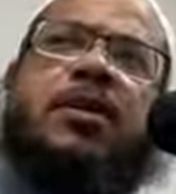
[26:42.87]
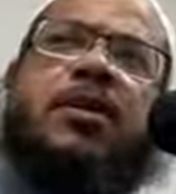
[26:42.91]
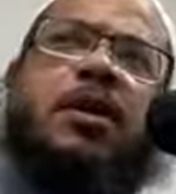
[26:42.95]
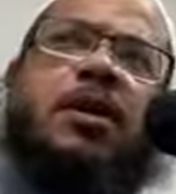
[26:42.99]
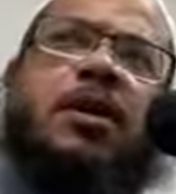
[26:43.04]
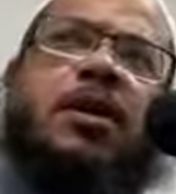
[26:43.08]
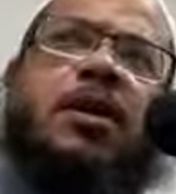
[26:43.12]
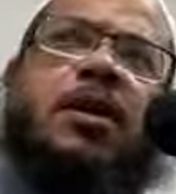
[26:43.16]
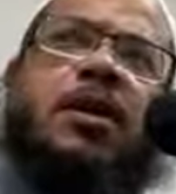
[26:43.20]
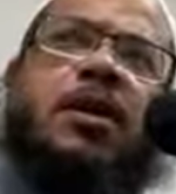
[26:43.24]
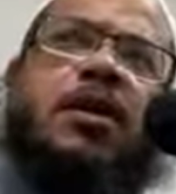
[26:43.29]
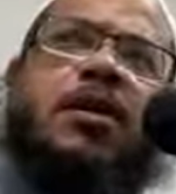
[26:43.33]

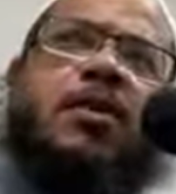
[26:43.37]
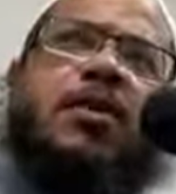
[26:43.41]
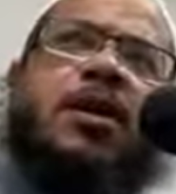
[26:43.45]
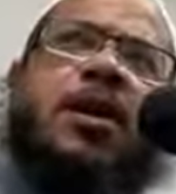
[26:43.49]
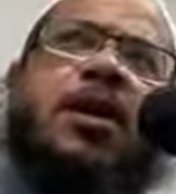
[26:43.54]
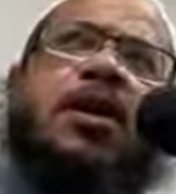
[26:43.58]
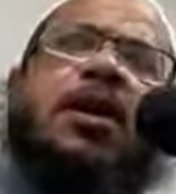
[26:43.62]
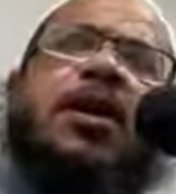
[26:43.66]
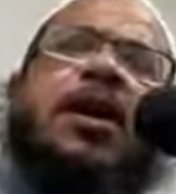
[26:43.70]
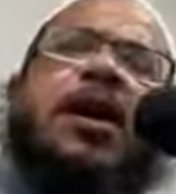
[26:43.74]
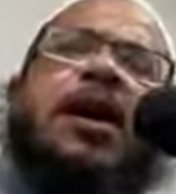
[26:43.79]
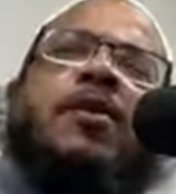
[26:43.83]
uh, or
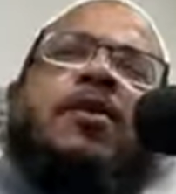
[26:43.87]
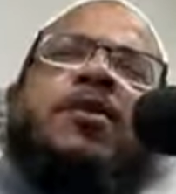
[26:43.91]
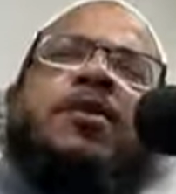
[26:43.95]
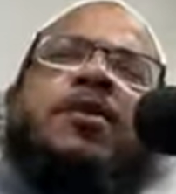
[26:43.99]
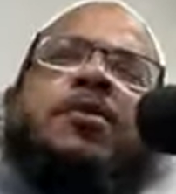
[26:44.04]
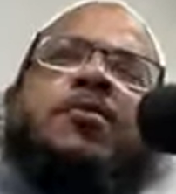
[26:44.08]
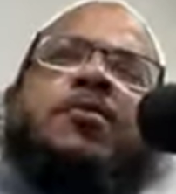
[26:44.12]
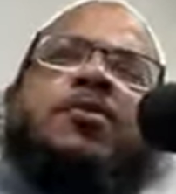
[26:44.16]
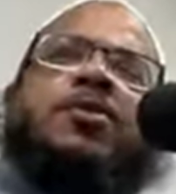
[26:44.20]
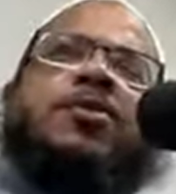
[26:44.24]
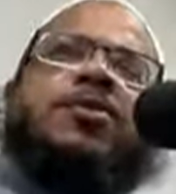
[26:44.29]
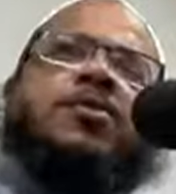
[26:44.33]
not allowing
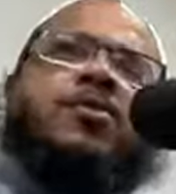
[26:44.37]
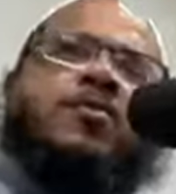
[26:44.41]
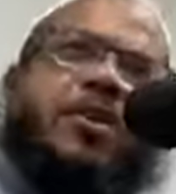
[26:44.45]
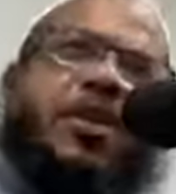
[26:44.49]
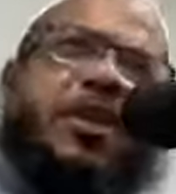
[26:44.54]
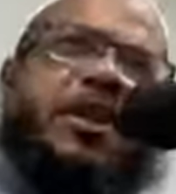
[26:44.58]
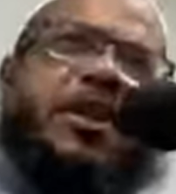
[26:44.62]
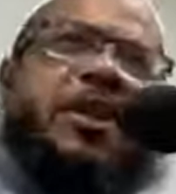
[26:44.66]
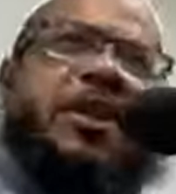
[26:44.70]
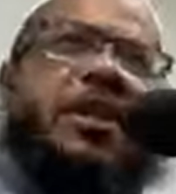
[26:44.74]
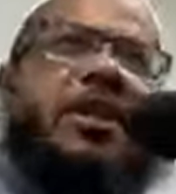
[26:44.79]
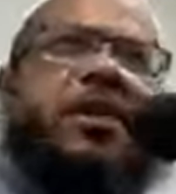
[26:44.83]
them to
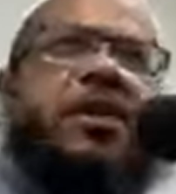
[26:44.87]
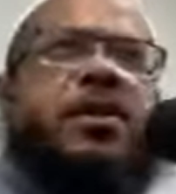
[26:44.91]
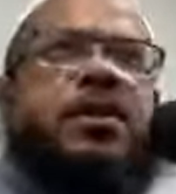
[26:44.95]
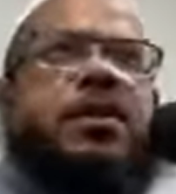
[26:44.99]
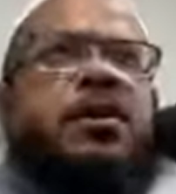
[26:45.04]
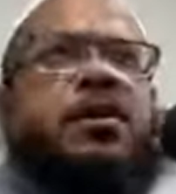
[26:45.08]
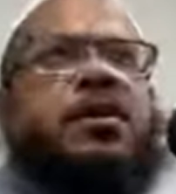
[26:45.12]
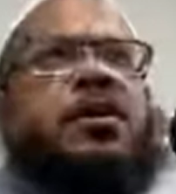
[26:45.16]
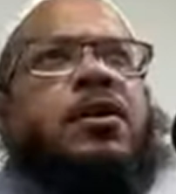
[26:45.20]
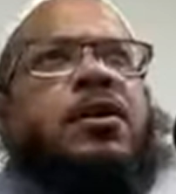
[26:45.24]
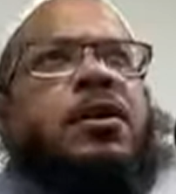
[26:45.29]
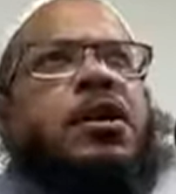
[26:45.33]
freely
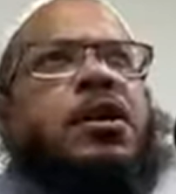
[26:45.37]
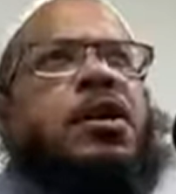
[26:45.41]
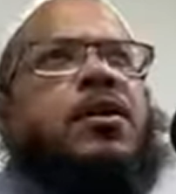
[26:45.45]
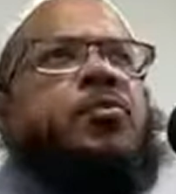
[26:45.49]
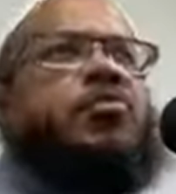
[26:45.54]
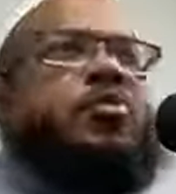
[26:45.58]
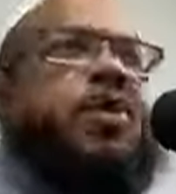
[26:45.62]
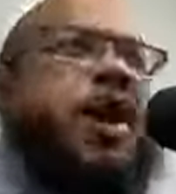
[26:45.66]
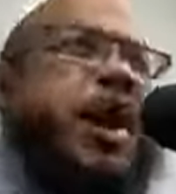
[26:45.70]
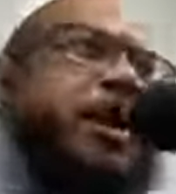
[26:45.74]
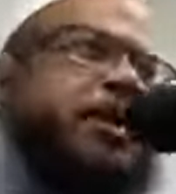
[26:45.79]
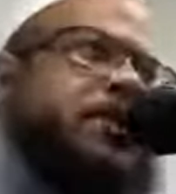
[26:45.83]
uh,
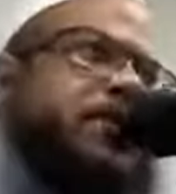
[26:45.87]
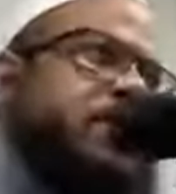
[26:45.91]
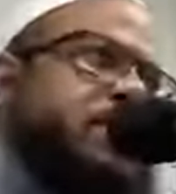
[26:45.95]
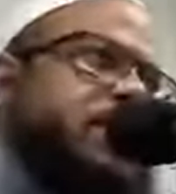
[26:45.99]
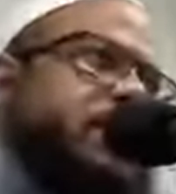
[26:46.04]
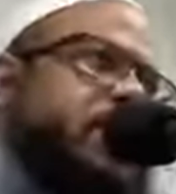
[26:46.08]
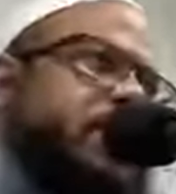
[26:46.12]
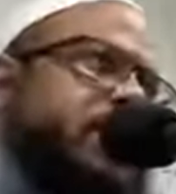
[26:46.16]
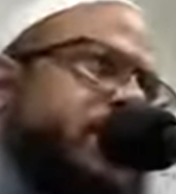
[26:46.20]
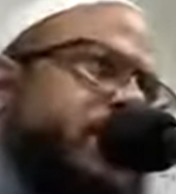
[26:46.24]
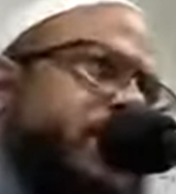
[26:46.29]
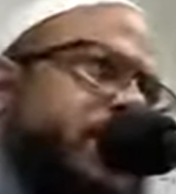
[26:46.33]
practice
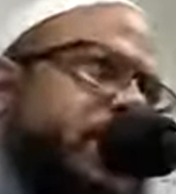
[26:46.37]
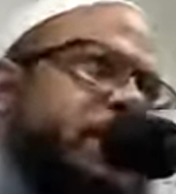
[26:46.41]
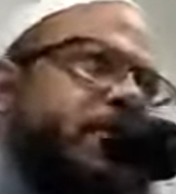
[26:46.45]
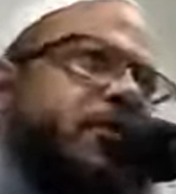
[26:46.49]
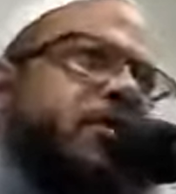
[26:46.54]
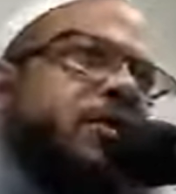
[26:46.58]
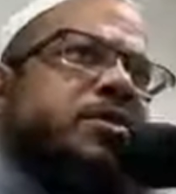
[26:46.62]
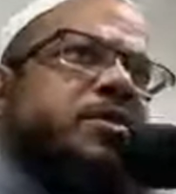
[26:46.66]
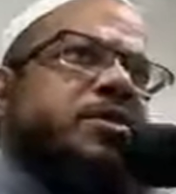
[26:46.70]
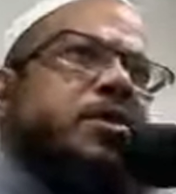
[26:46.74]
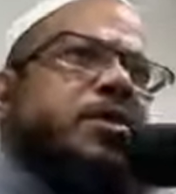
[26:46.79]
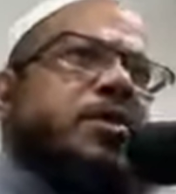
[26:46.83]
their
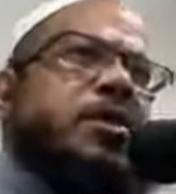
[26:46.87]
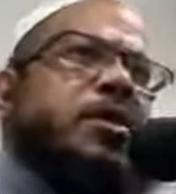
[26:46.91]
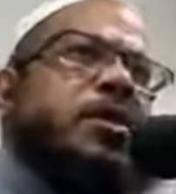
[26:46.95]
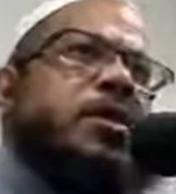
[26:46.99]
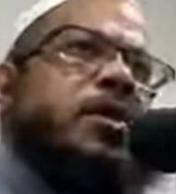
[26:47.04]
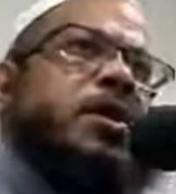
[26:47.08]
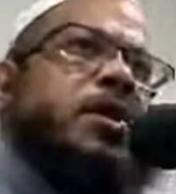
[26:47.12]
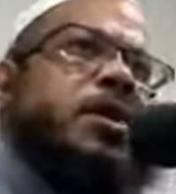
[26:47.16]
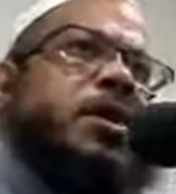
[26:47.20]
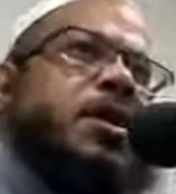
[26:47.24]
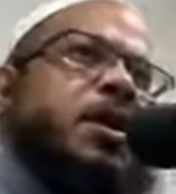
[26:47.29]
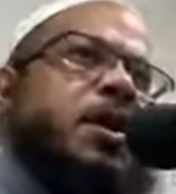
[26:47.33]
religion
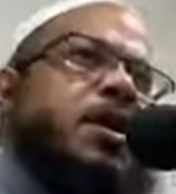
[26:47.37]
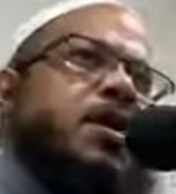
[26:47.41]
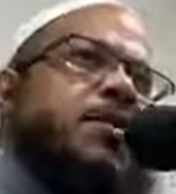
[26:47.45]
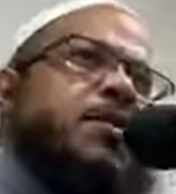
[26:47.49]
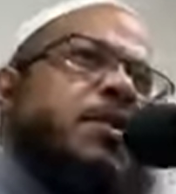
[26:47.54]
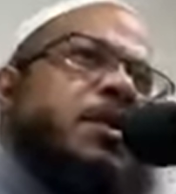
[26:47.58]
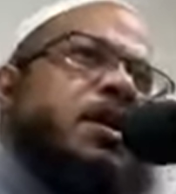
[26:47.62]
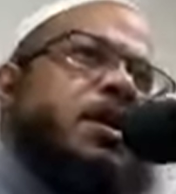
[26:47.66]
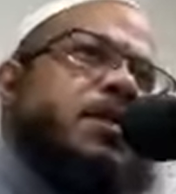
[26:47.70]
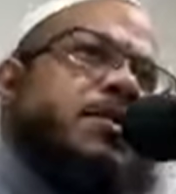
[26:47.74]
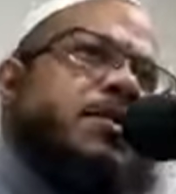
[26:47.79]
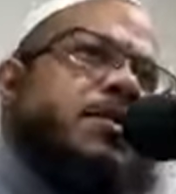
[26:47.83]
uh,
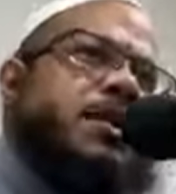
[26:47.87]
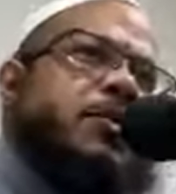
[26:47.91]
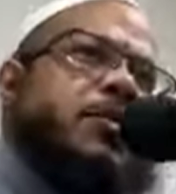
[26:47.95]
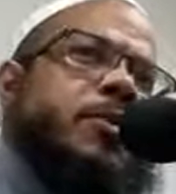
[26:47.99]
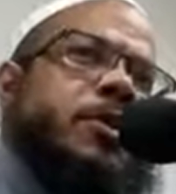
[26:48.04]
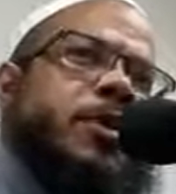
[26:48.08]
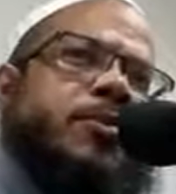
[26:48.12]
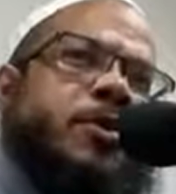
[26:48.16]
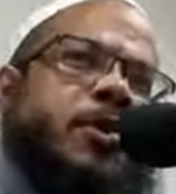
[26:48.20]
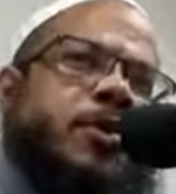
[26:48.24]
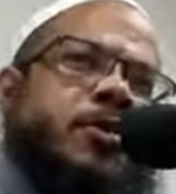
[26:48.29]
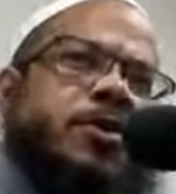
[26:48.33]
because they're
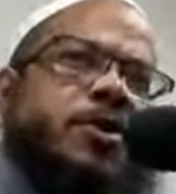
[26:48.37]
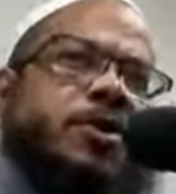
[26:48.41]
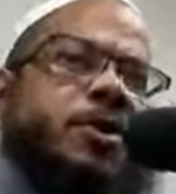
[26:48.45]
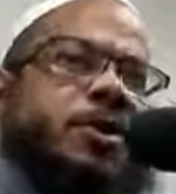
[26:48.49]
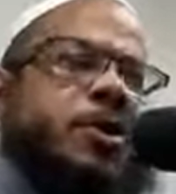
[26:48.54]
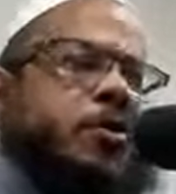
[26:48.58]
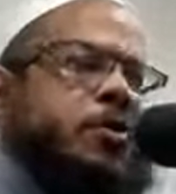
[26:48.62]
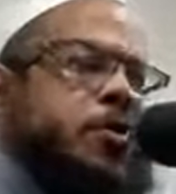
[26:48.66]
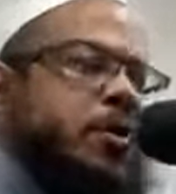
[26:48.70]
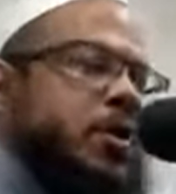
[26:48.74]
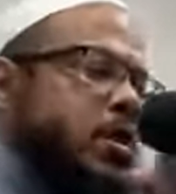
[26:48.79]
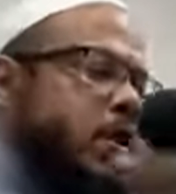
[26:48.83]
being
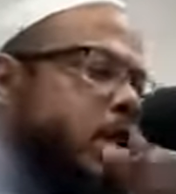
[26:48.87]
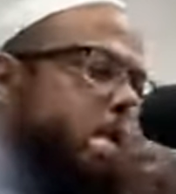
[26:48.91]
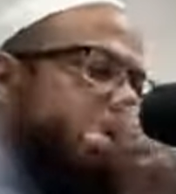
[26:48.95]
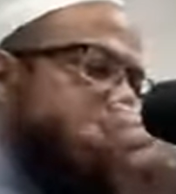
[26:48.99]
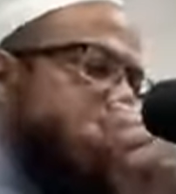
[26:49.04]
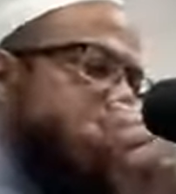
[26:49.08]
persecuted.